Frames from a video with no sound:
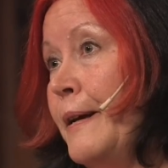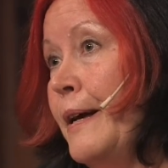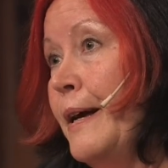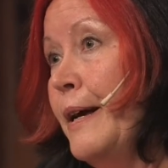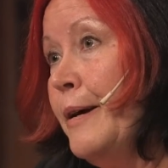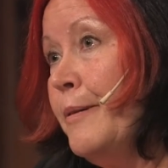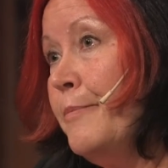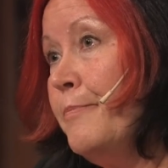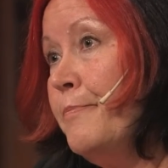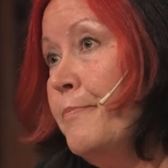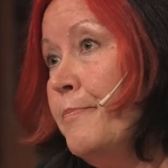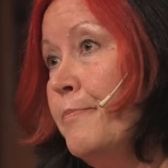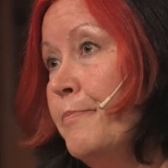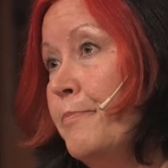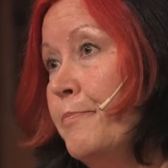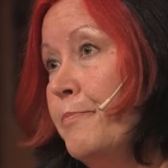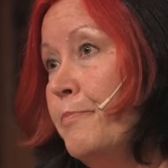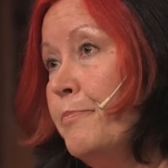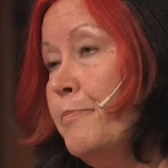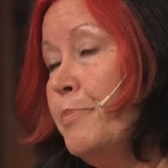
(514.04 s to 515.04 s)

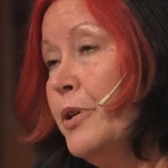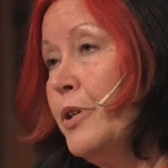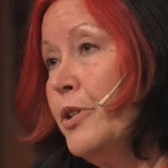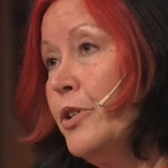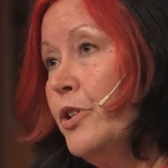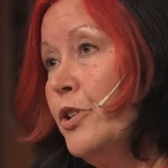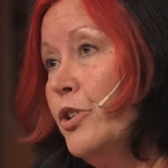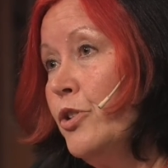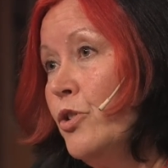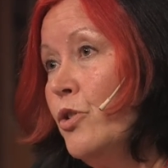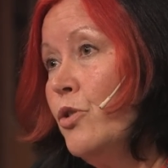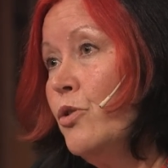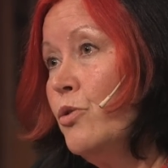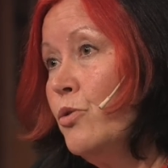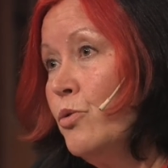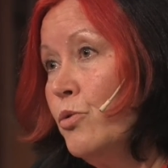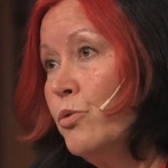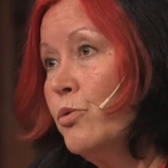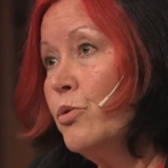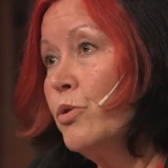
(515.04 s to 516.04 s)
But, you
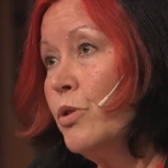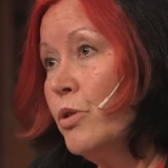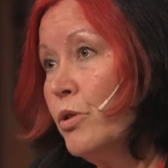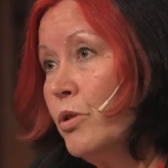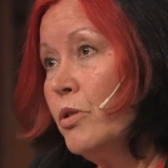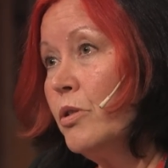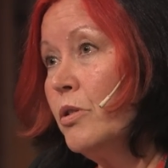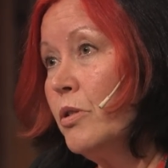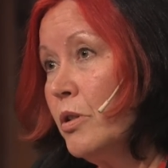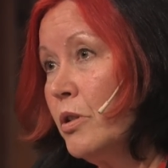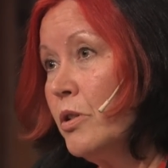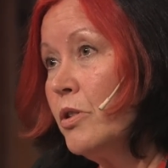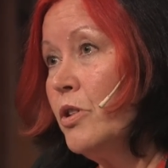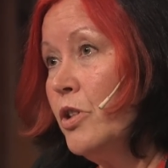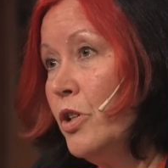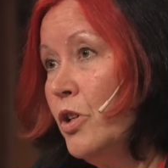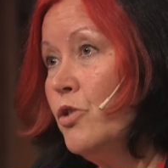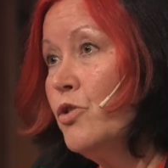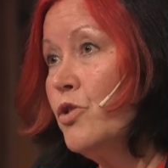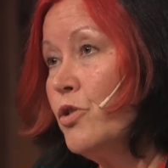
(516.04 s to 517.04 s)
know,
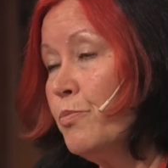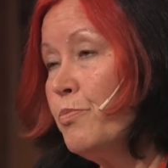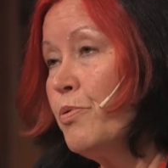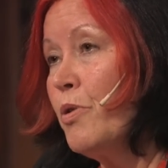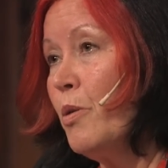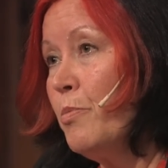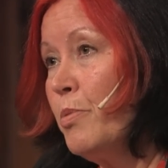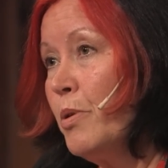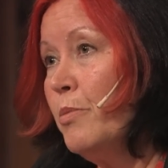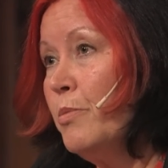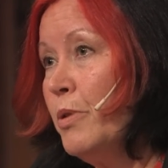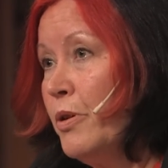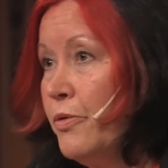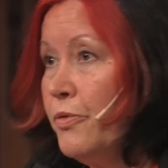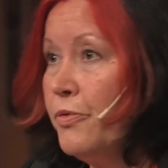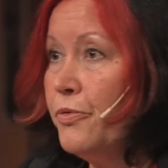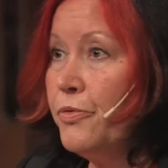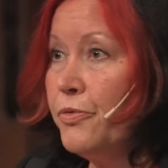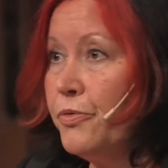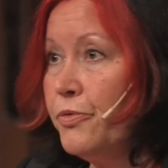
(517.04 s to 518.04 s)
the usual problem
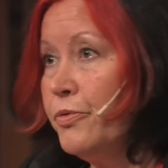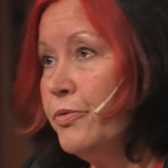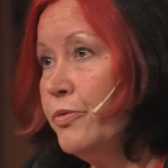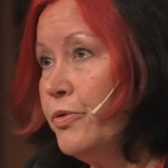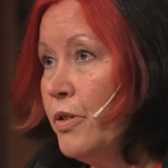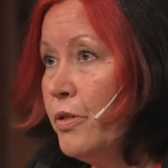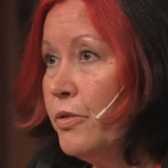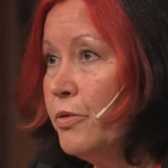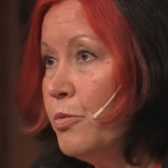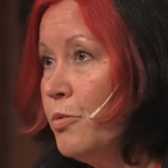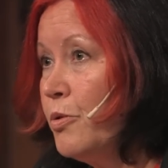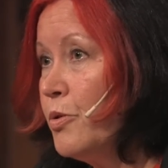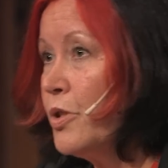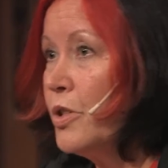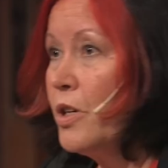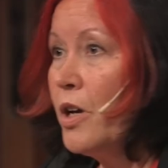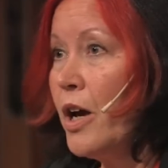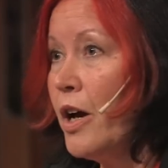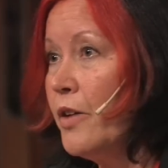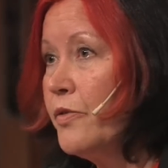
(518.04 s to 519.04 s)
of, what
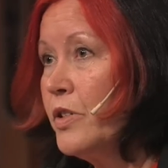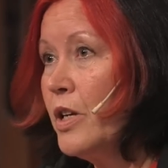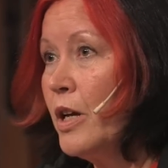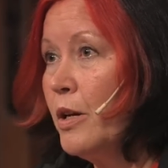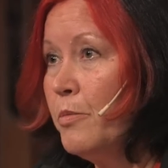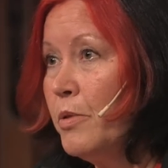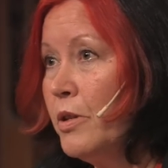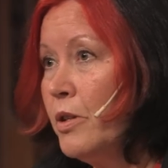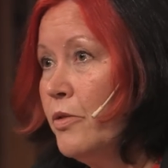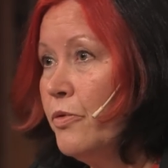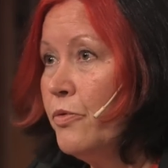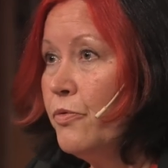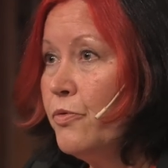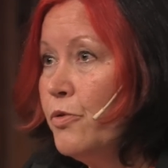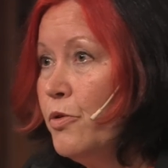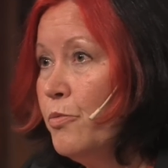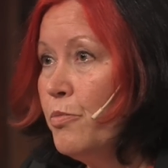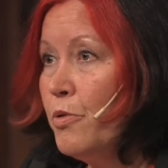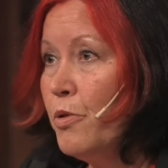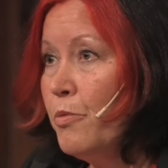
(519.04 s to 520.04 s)
was it, halftime in the
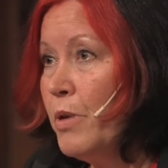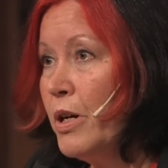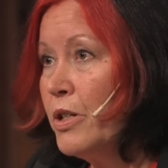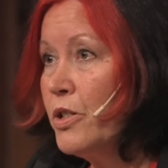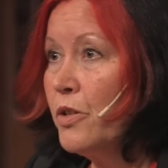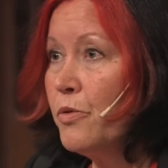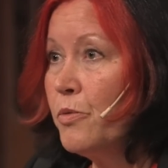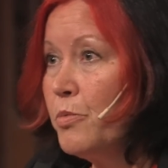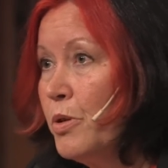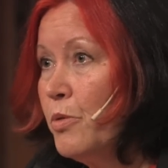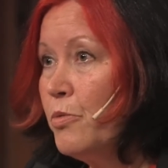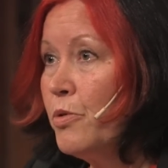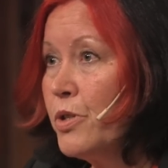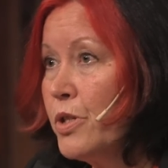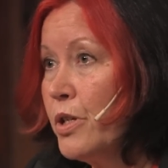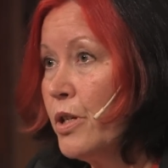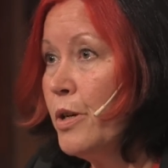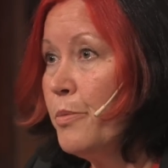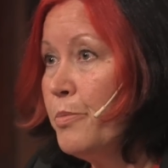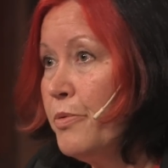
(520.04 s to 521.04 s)
football match, everybody
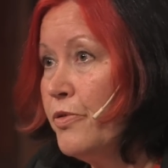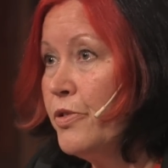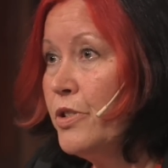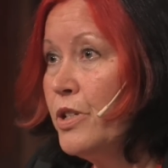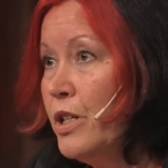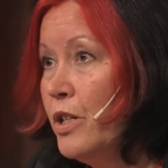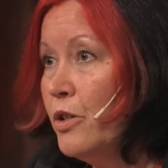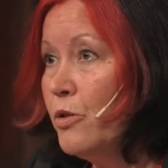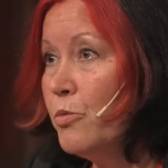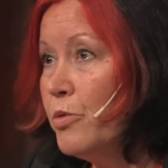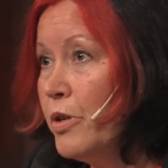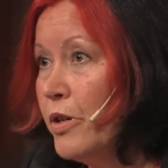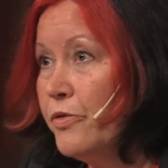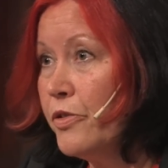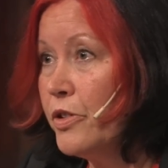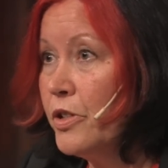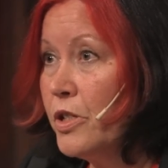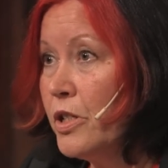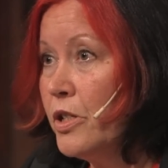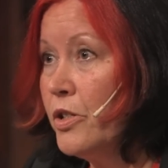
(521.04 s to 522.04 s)
wants a cup of tea or
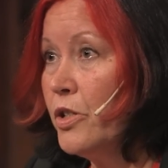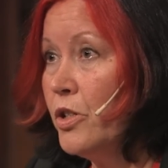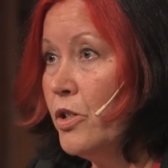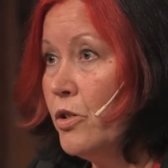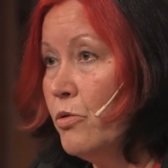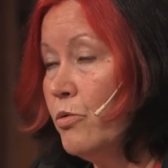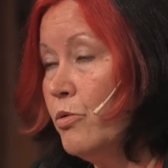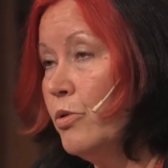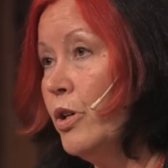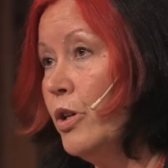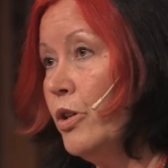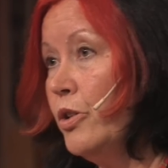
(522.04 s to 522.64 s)
whatever it is, you know, and